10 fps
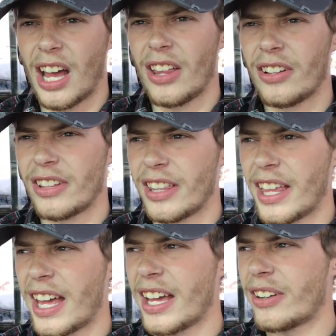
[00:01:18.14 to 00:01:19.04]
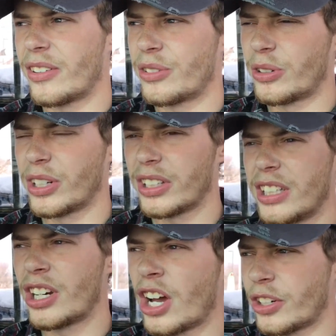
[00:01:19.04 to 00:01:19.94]
Other than that,
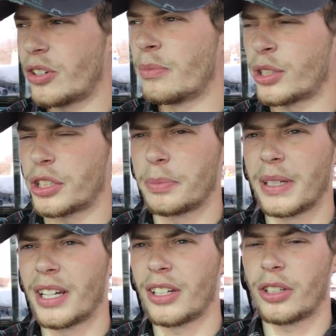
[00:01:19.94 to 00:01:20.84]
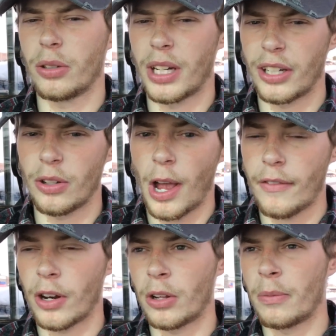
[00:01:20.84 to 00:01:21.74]
really not too much has been done to it. I do
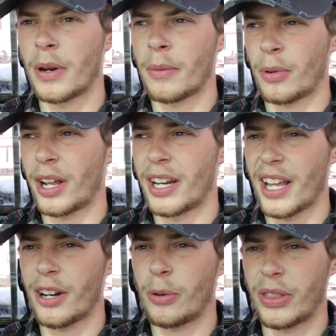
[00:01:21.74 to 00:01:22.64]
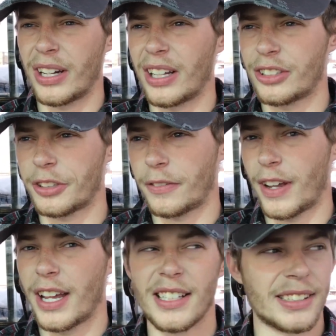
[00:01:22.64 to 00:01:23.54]
have an aluminum radiator with electric
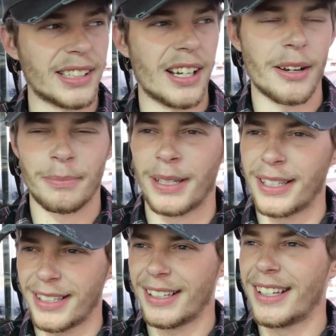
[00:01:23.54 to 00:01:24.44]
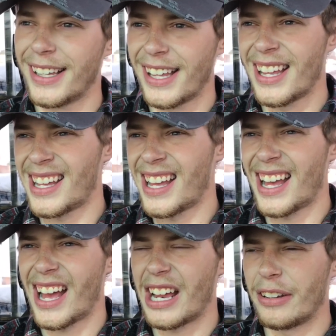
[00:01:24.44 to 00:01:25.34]
fans out
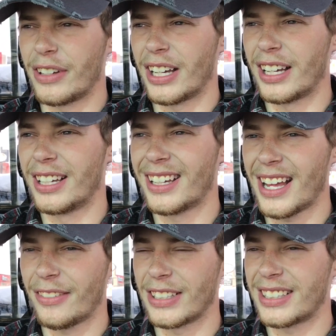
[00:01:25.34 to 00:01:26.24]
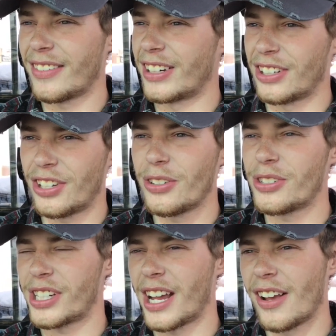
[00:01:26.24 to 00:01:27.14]
of a
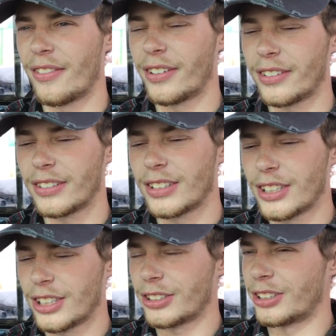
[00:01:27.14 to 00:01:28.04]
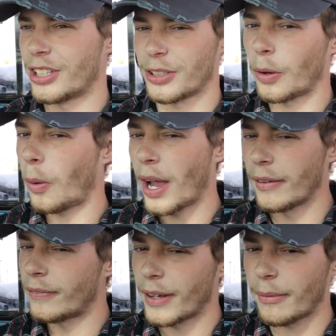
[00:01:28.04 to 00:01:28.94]
72 Chevy. Doesn't
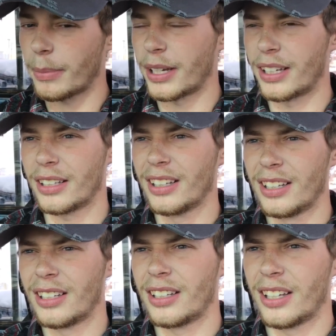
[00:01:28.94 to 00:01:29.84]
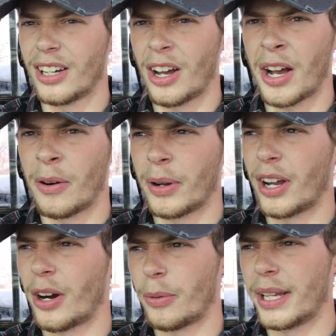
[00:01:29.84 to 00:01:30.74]
quite fit, but you know how
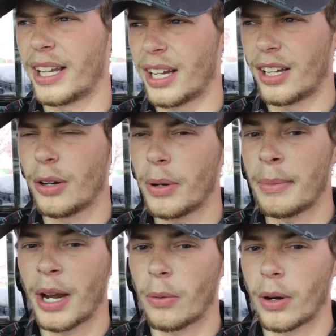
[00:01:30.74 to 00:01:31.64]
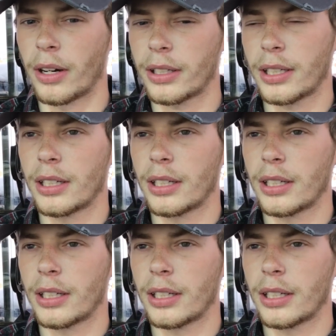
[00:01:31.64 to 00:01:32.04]
we are. We made it work.